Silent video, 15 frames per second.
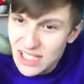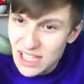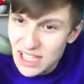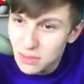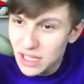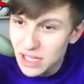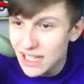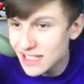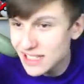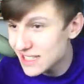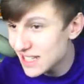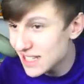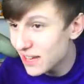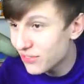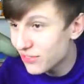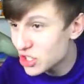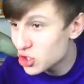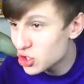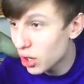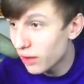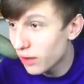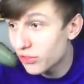team of the year to save this
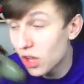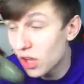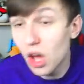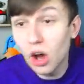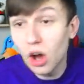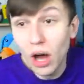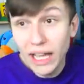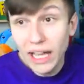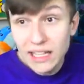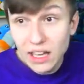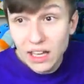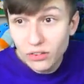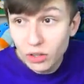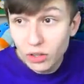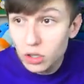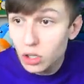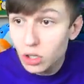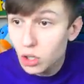draft. I guess I could